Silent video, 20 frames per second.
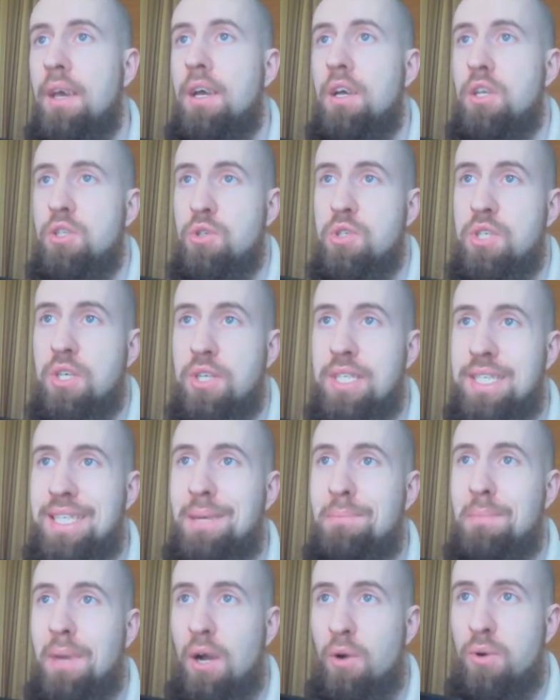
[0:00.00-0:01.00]
So as you can see,
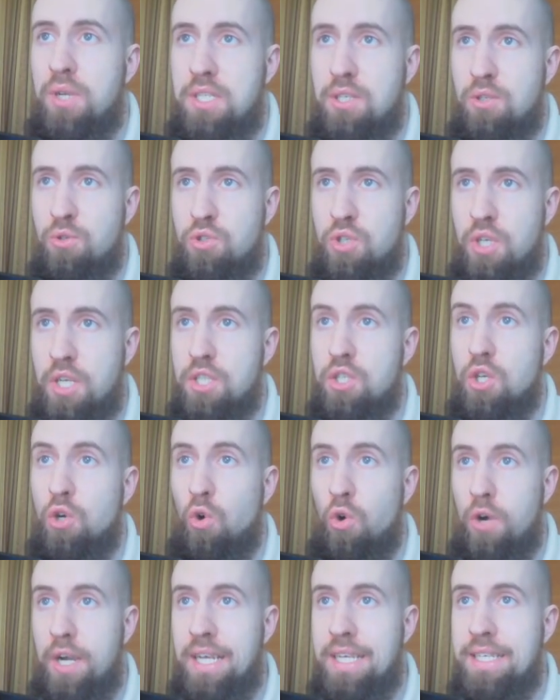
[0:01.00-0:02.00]
my resolution is
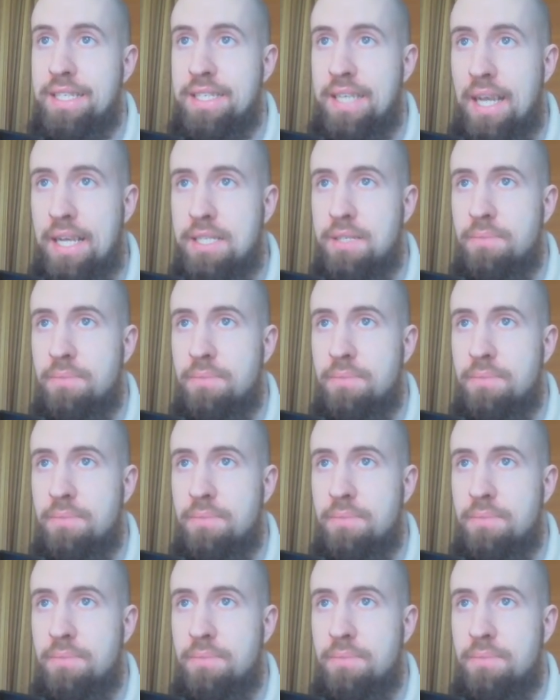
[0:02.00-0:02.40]
already set.